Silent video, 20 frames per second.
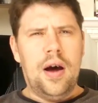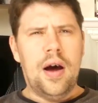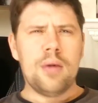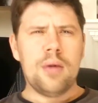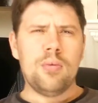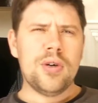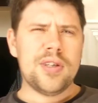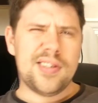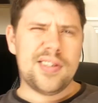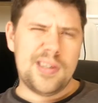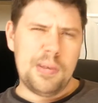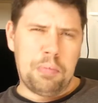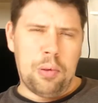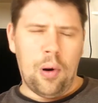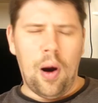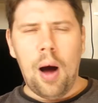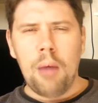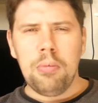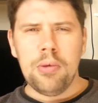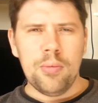And what's the
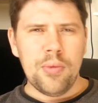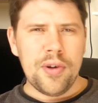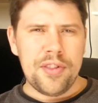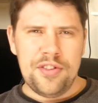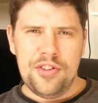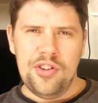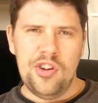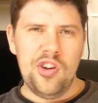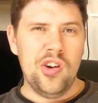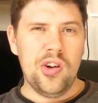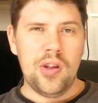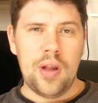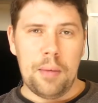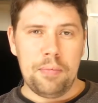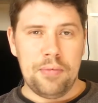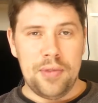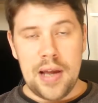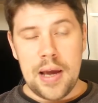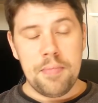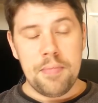problem with cheering
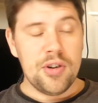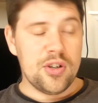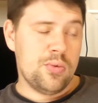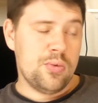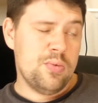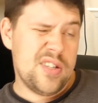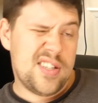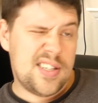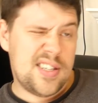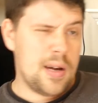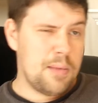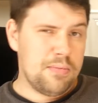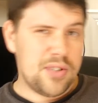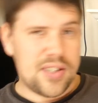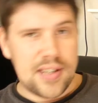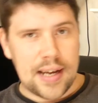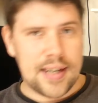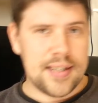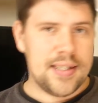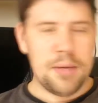up neighbors with some
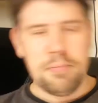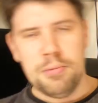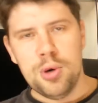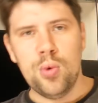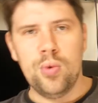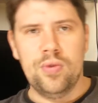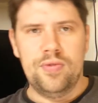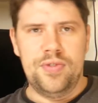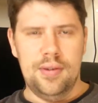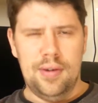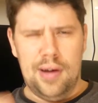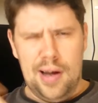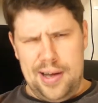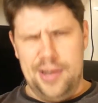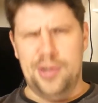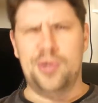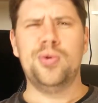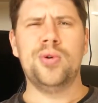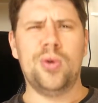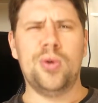sexy moves? I
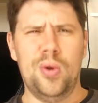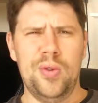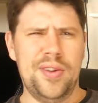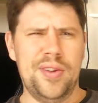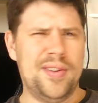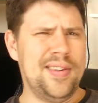do it all the